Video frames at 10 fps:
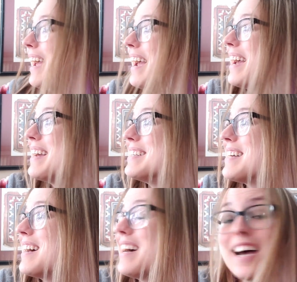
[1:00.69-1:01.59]
and
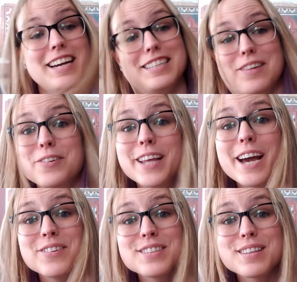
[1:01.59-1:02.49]
I definitely
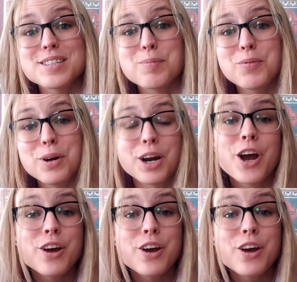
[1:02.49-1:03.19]
haven't done this before.